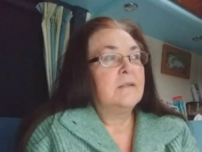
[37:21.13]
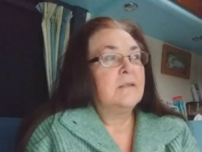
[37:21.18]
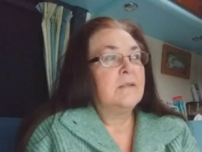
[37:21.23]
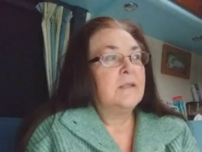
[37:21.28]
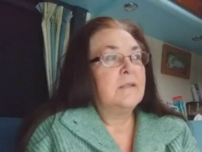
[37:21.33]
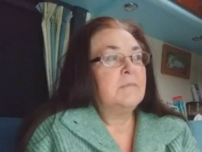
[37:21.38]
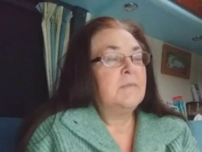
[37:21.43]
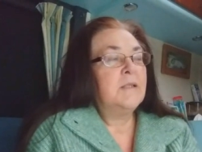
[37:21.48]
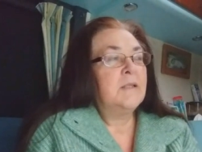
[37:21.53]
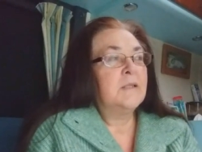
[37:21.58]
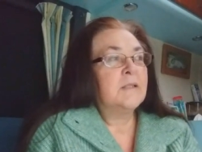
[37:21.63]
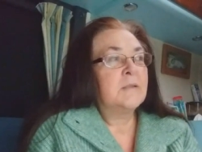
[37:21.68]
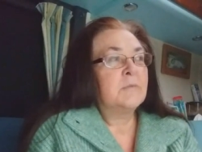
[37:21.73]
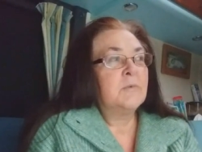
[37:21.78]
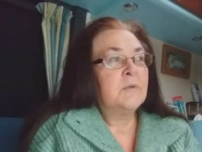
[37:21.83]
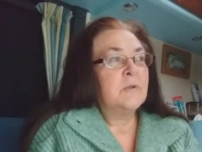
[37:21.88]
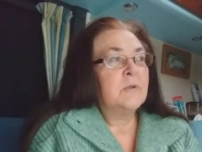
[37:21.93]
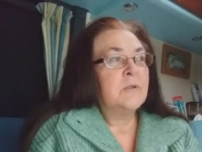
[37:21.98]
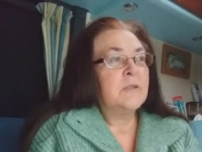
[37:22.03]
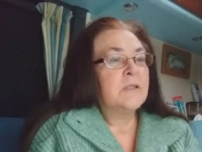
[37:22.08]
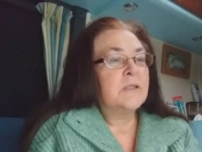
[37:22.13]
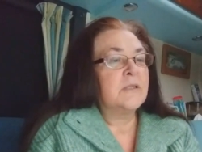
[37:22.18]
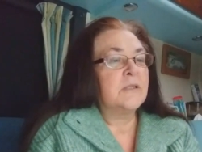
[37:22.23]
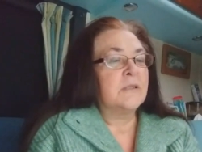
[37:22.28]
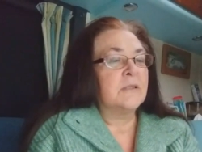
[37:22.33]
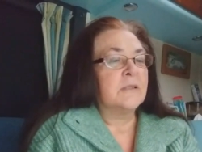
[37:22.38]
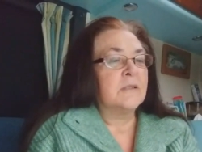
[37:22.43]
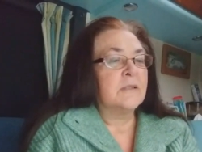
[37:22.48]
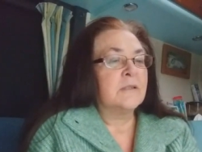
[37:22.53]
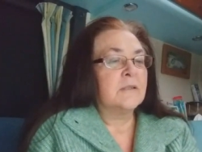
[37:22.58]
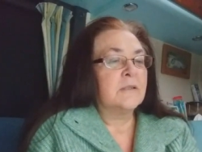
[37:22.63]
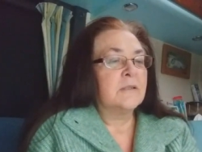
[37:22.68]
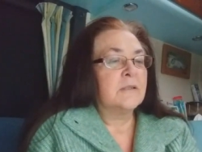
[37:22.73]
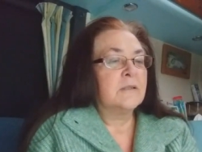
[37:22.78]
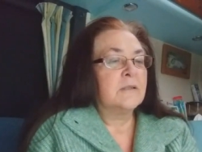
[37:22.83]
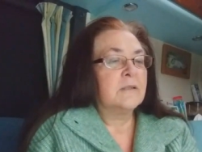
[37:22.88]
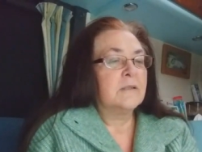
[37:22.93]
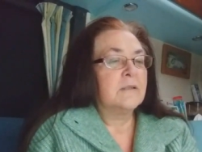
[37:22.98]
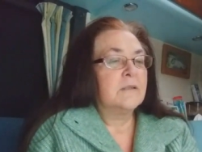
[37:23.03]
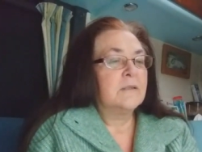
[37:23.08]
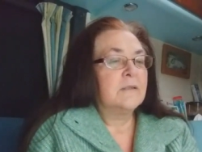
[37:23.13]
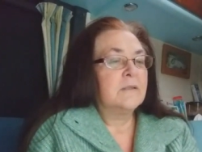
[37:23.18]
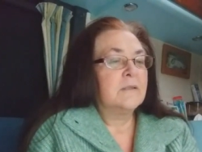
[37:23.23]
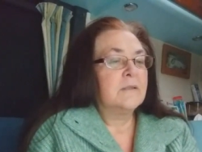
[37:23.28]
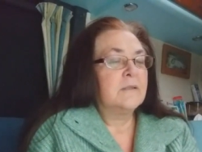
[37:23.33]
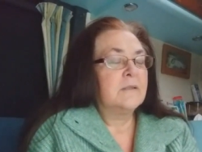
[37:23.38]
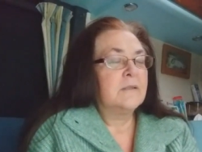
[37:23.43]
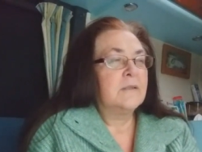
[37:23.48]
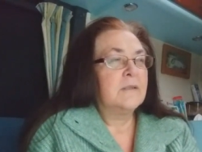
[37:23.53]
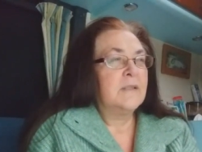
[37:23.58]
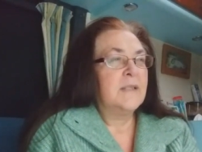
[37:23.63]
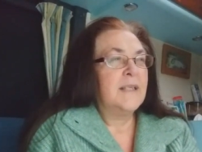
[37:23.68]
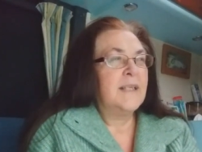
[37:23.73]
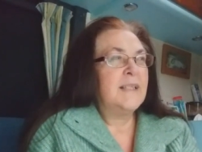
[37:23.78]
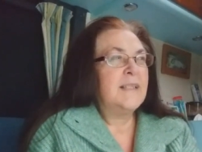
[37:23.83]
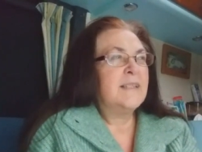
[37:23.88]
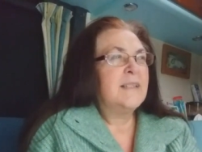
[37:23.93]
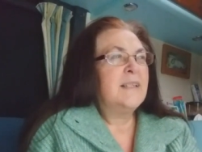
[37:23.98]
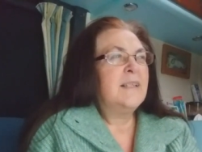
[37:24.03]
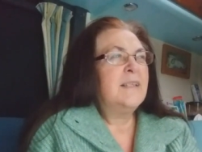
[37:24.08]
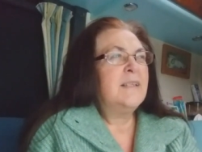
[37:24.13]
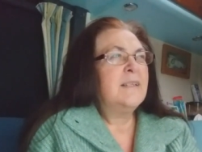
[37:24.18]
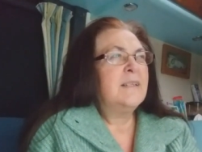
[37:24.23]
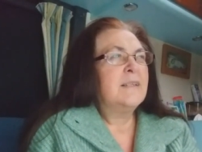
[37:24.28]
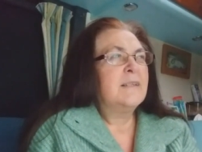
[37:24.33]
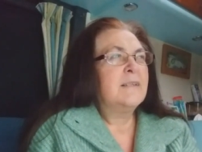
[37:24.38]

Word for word: Let me ask more questions. It's like